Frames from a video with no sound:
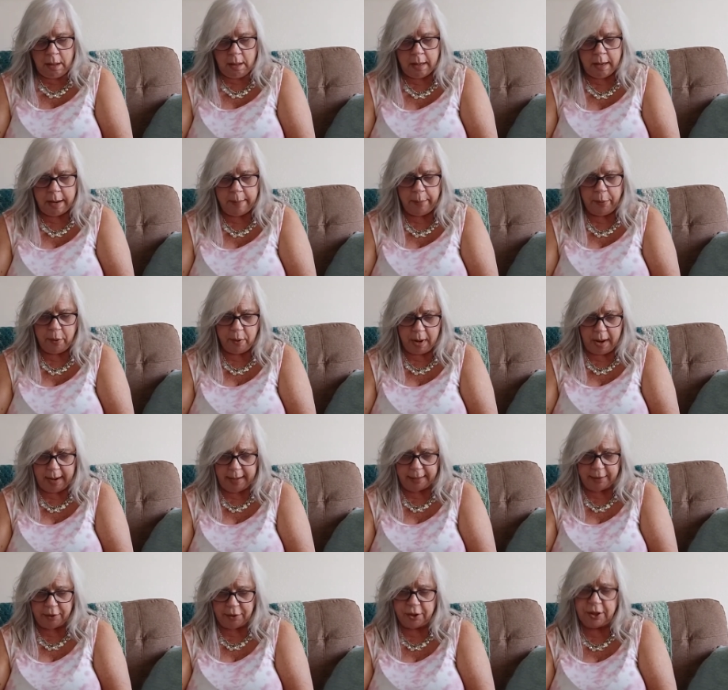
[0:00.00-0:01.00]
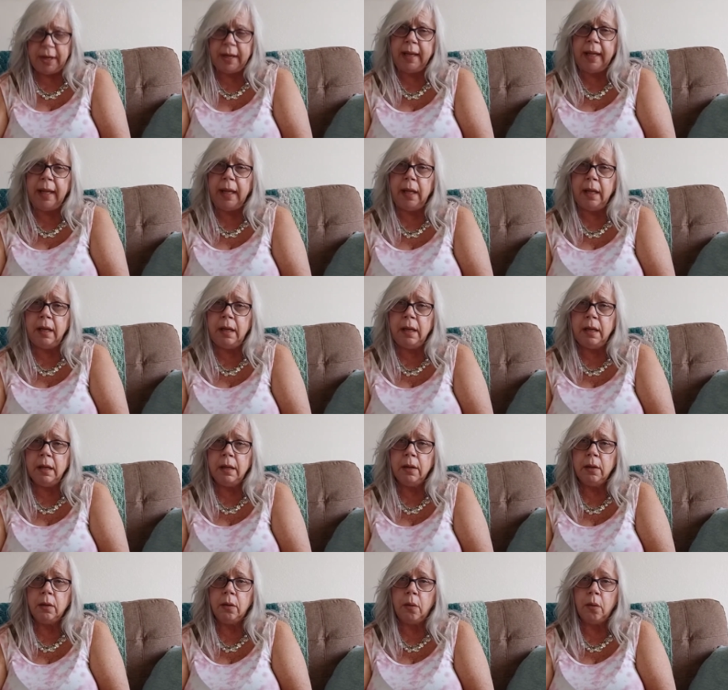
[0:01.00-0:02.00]
Number nine, chicken
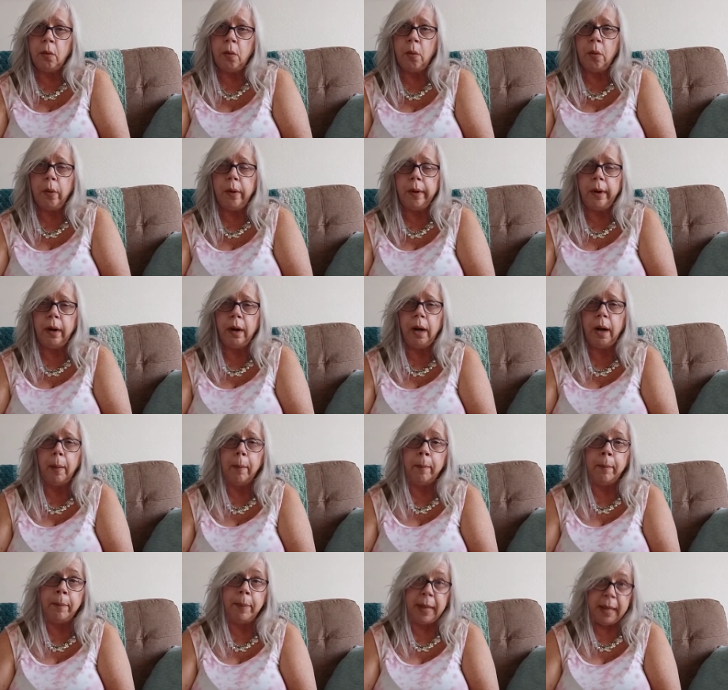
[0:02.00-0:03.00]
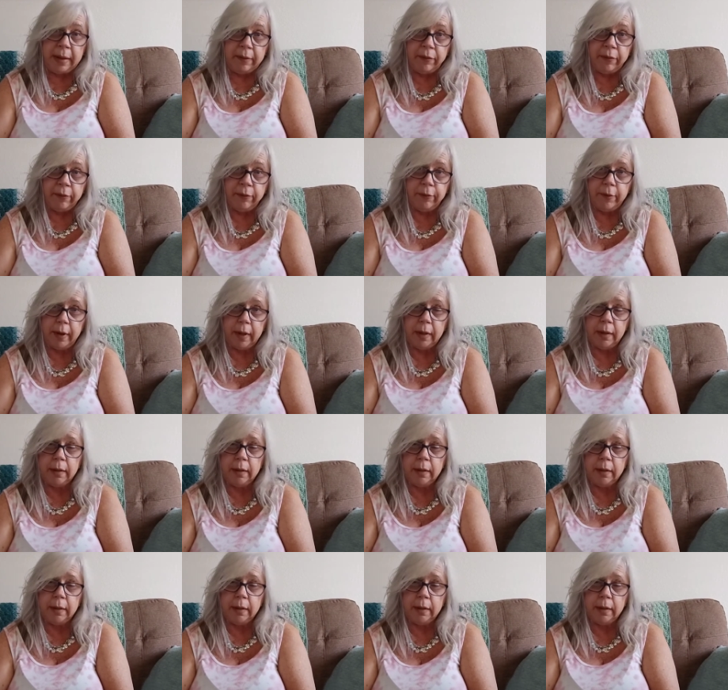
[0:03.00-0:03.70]
or beef.